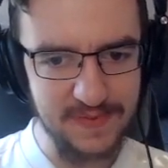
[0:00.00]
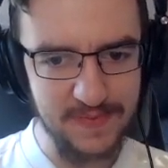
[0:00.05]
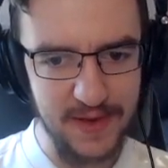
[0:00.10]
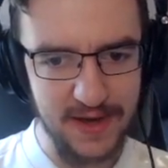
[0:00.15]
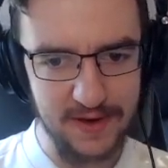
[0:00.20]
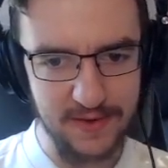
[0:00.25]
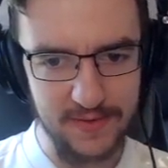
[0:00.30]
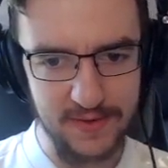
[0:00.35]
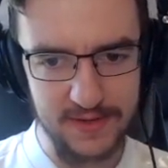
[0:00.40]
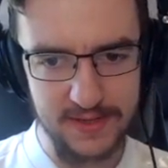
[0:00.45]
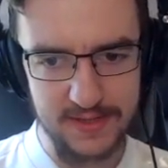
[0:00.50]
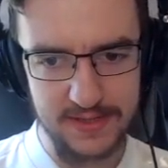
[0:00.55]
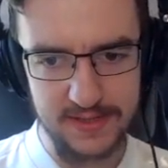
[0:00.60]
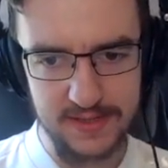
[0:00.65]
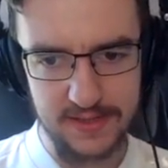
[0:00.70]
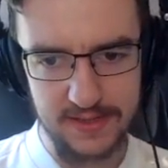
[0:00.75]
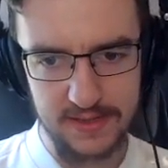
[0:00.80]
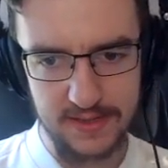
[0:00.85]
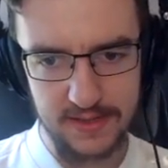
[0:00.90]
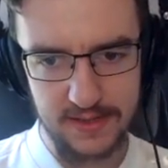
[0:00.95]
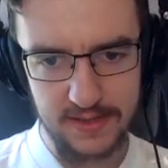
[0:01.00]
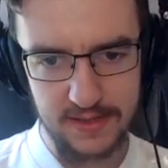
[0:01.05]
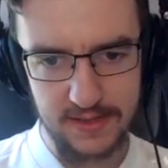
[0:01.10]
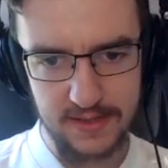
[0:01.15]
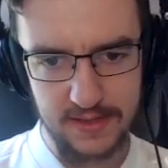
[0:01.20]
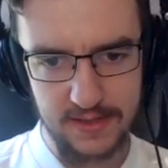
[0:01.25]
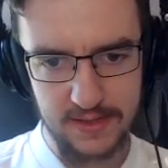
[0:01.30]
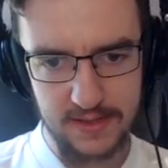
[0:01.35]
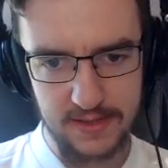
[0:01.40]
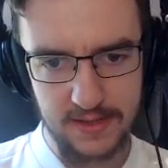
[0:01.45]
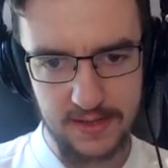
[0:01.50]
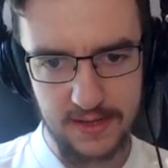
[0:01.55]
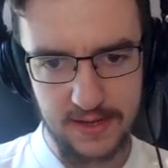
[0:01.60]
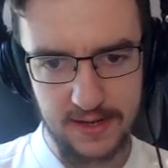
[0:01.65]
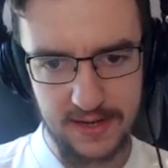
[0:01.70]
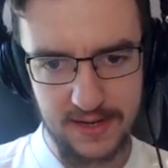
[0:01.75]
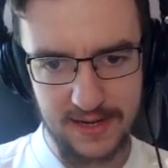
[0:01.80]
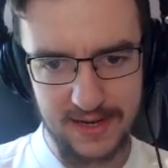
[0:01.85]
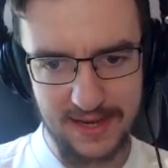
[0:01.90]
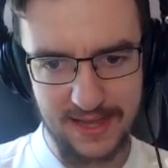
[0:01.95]
backwards
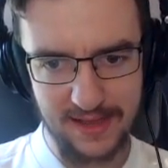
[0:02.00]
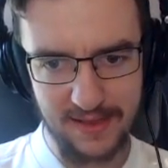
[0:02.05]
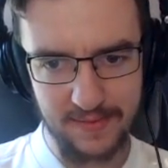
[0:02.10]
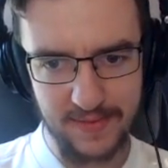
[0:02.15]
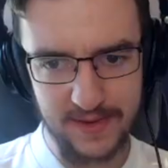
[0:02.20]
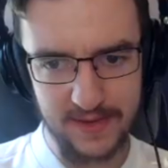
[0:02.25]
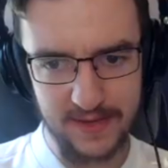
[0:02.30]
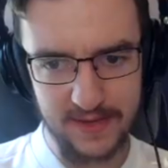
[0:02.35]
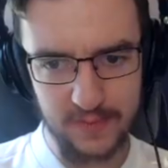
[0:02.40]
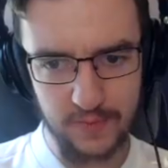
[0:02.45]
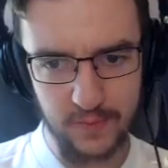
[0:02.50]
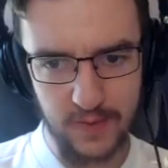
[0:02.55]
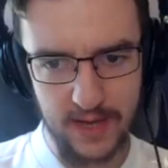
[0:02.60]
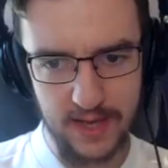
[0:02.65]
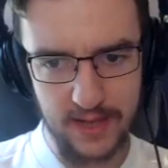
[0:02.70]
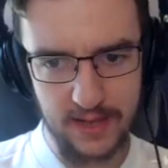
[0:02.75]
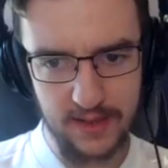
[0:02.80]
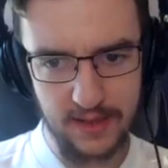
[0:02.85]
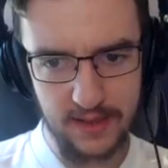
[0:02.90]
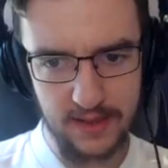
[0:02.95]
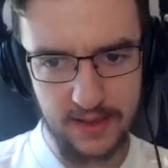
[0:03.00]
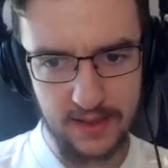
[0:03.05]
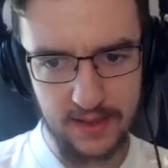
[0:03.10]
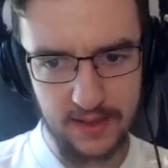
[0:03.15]
a little bit as well.